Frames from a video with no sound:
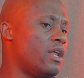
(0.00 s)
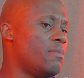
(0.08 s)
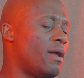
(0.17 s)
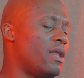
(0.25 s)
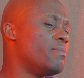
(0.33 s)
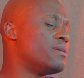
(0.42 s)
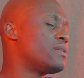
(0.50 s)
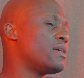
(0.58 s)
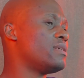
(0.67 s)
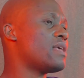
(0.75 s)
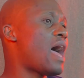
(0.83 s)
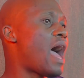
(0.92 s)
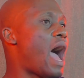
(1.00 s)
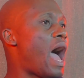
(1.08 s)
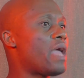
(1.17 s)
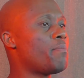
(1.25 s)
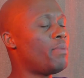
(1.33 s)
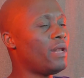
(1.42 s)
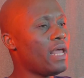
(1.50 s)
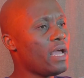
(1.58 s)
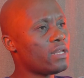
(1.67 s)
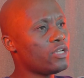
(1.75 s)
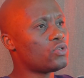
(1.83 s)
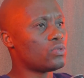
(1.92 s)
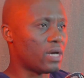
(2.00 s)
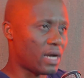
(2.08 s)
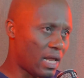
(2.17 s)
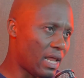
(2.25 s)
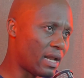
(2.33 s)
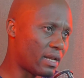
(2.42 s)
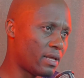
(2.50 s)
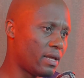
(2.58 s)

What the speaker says: Malema says, I played into the gallery.